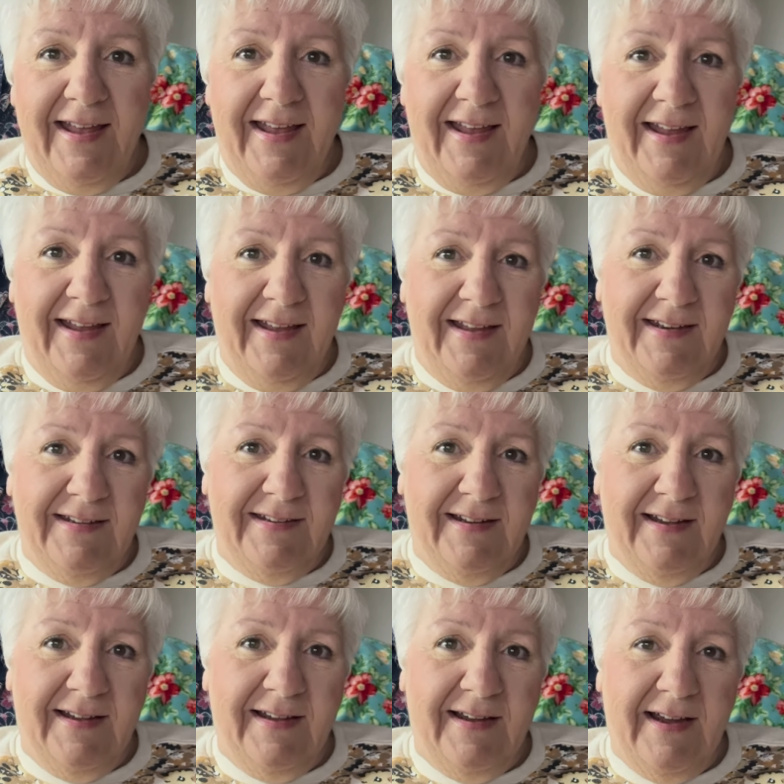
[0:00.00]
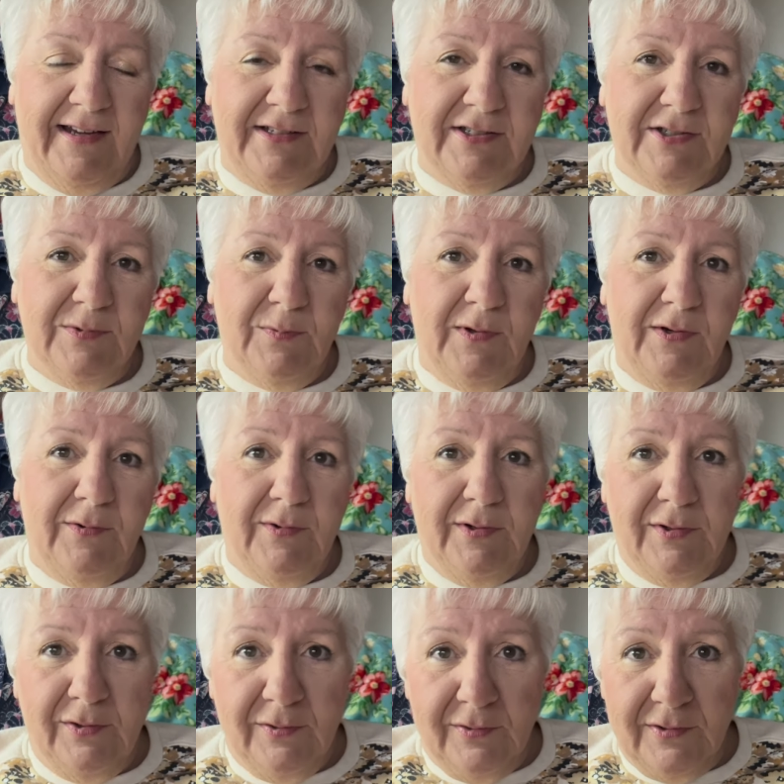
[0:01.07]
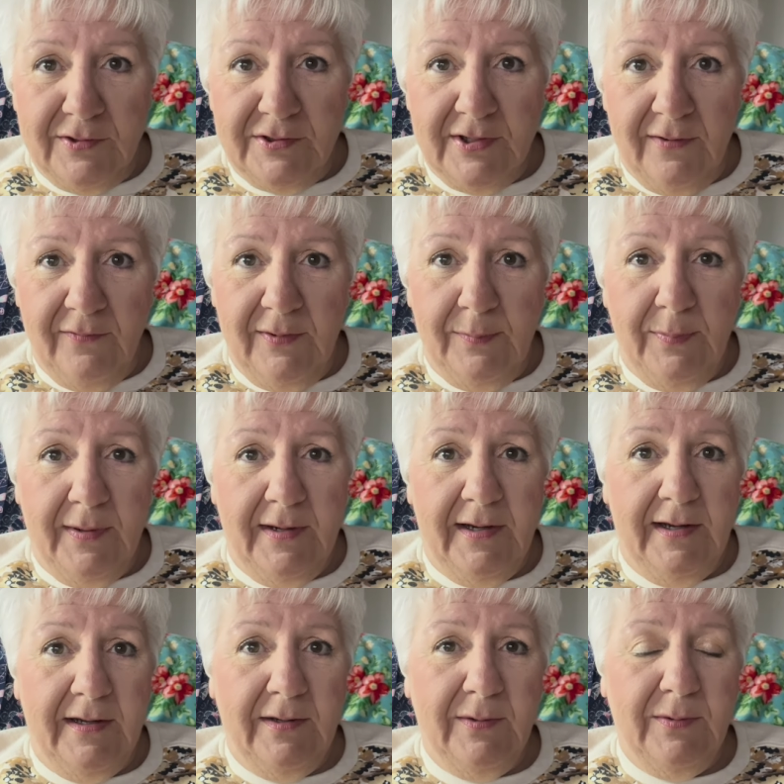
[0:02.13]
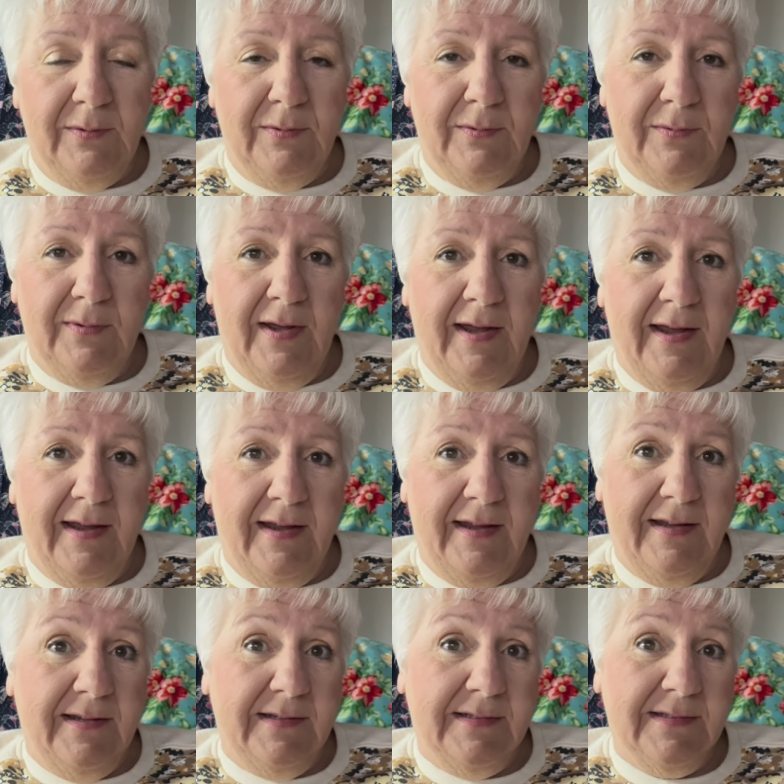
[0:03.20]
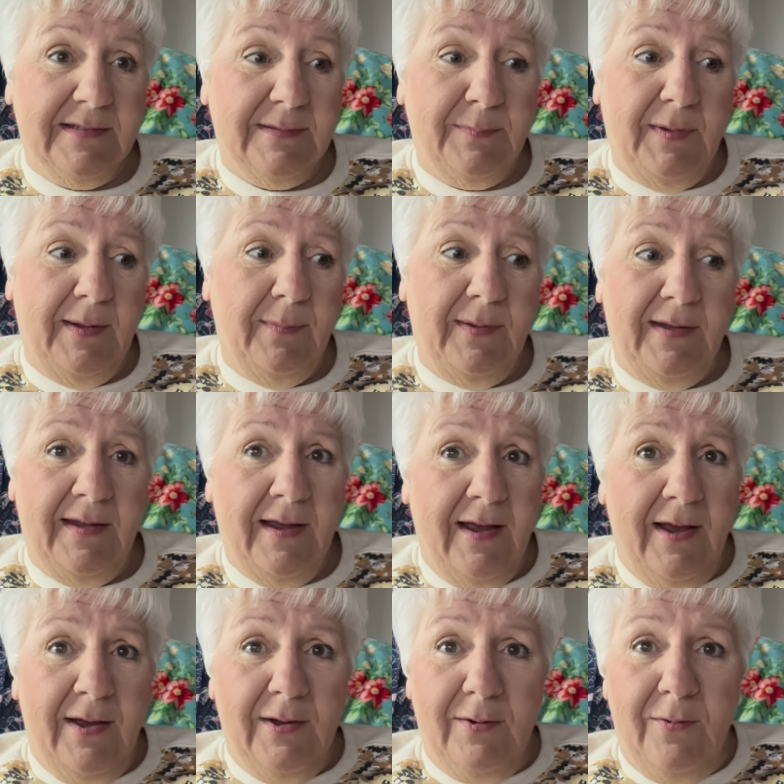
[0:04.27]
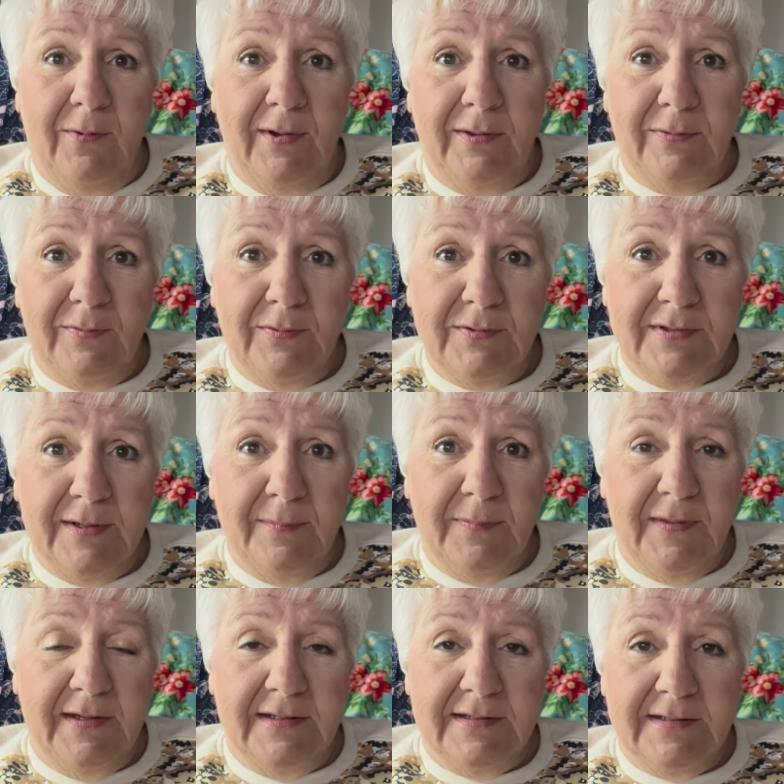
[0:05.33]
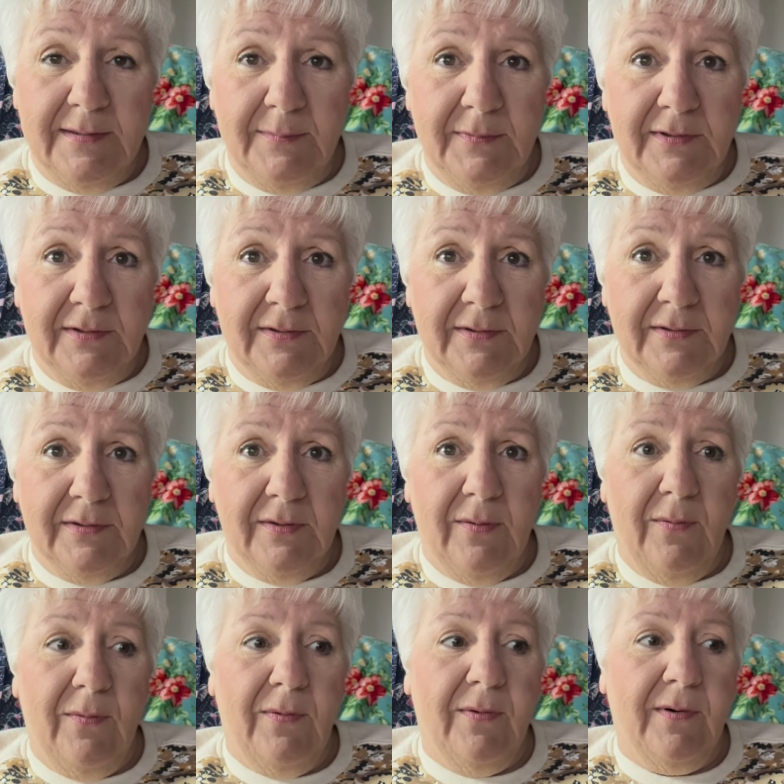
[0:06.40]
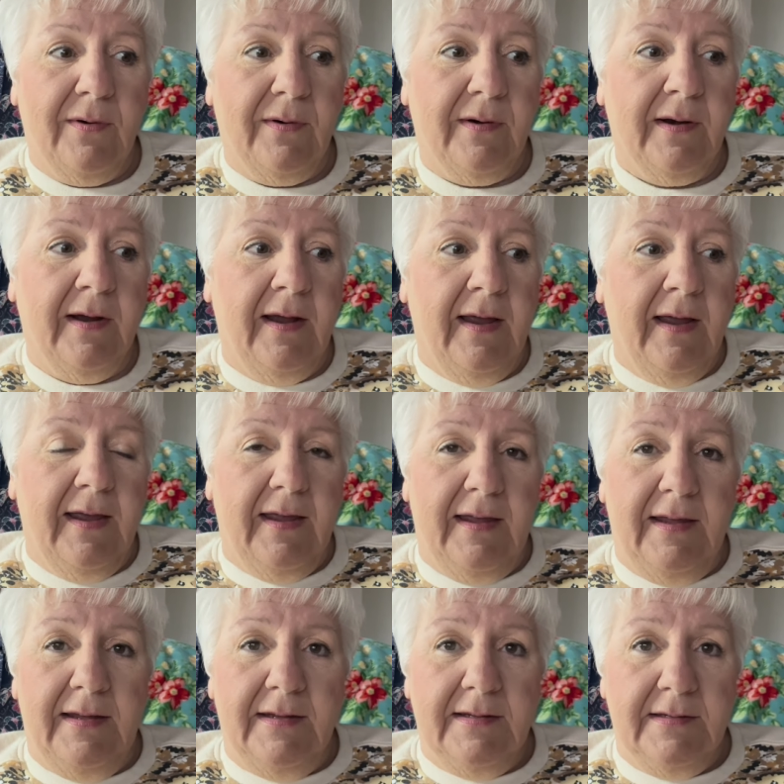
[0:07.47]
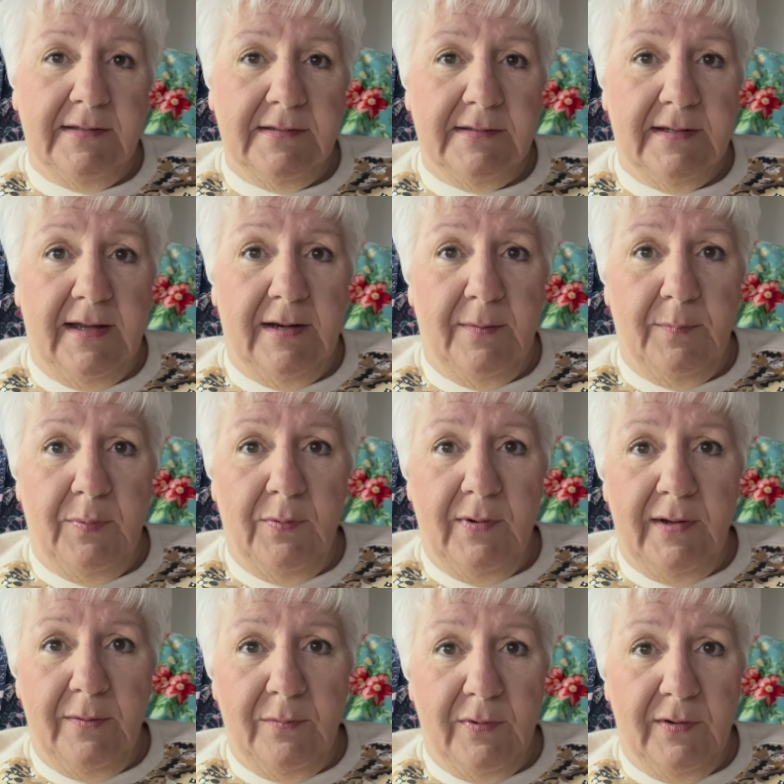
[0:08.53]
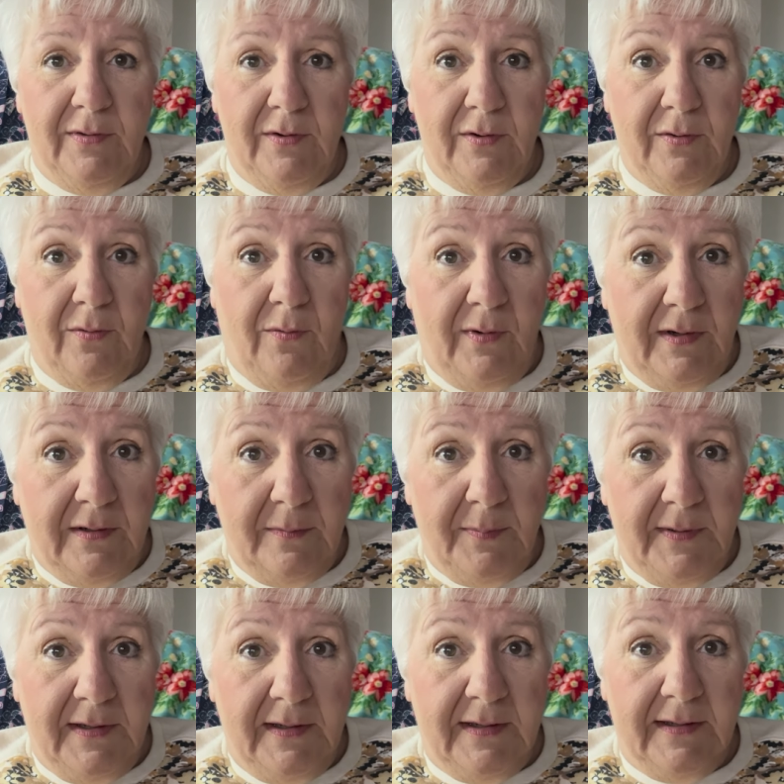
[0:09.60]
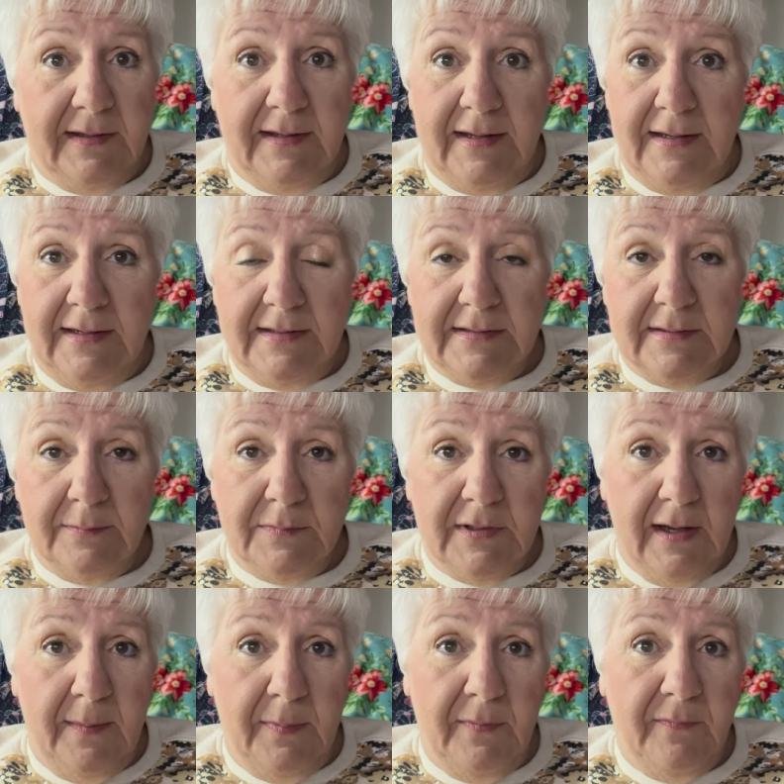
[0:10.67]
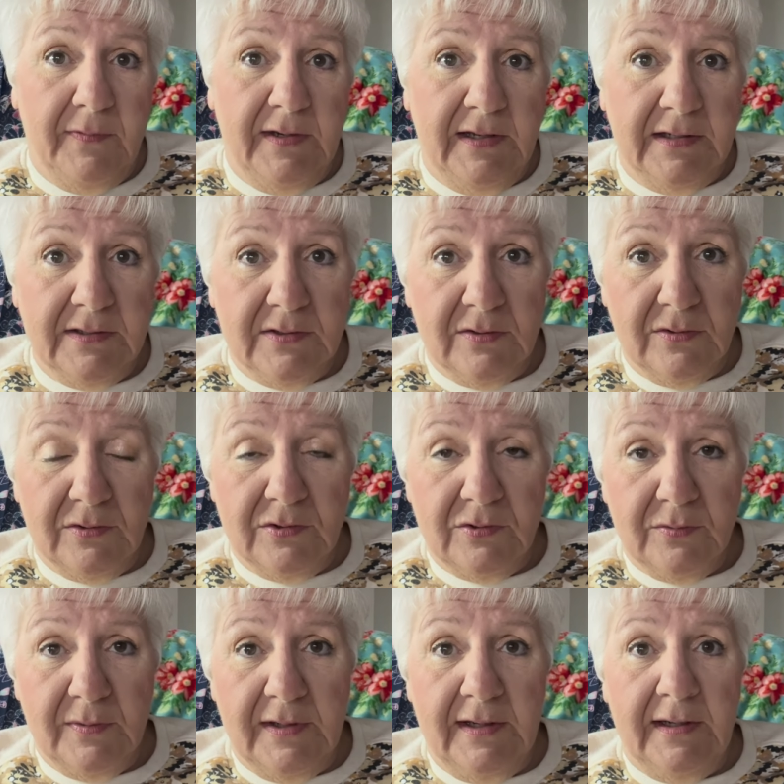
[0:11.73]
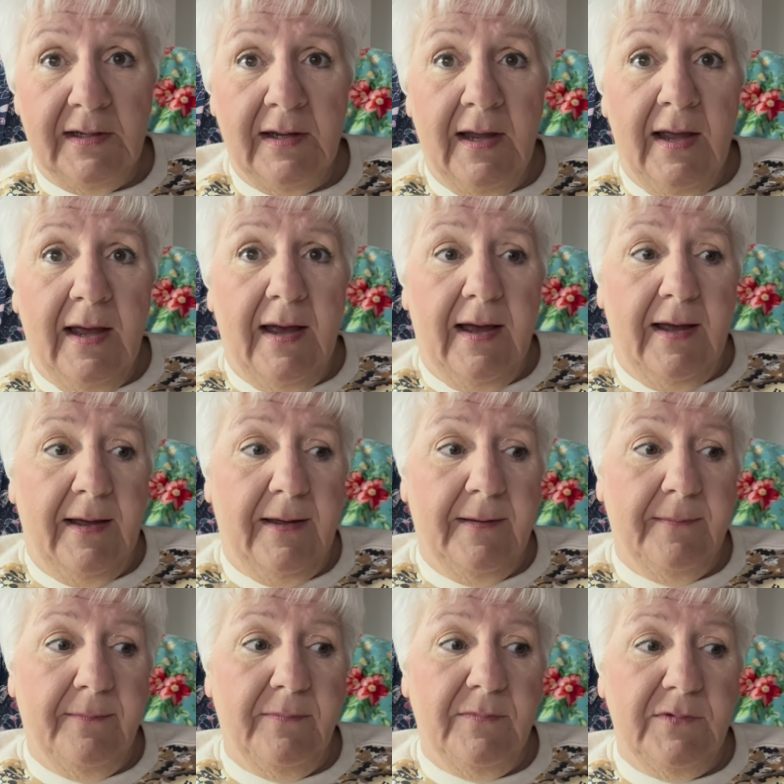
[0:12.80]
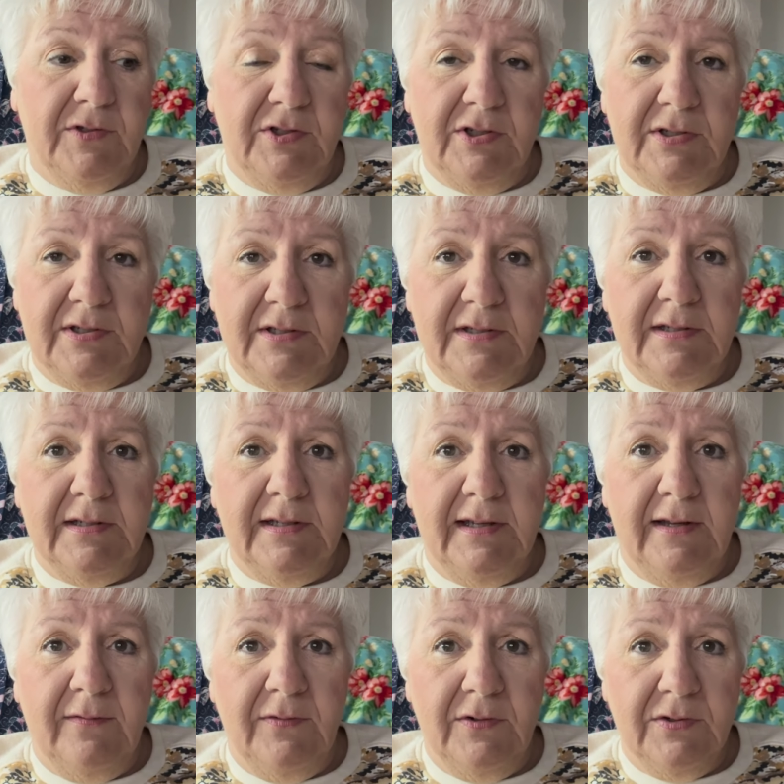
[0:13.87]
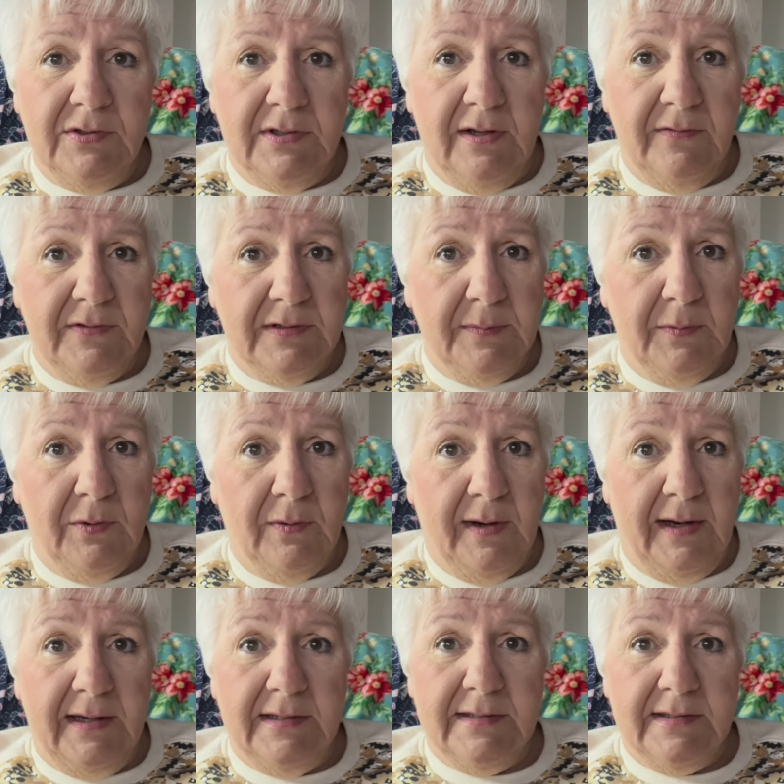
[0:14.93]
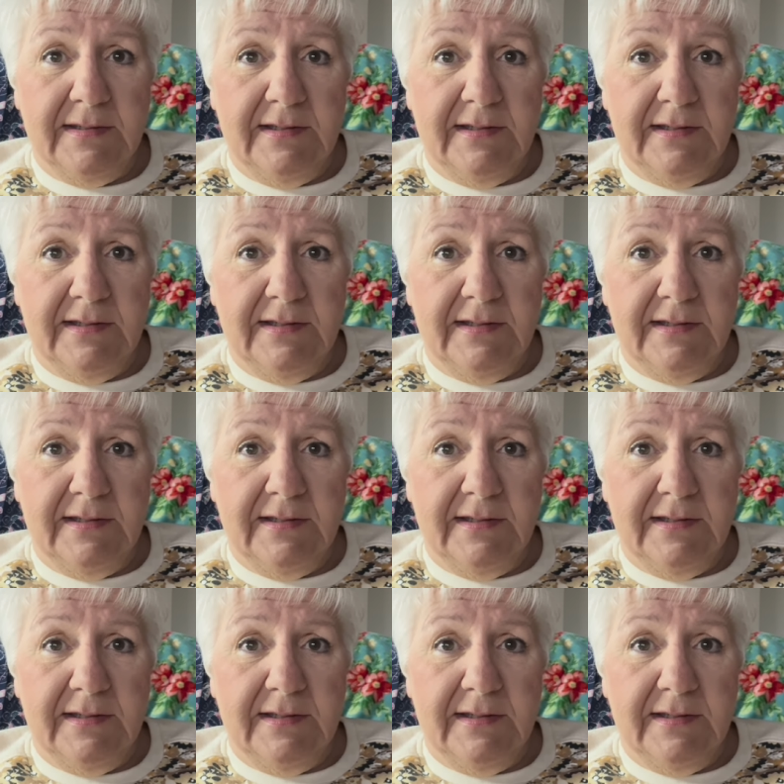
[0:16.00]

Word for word: And uh, I just want to encourage everybody who is maybe going through something similar or is at a point where they're going to be getting some type of knee surgery, um, just to give yourself some grace.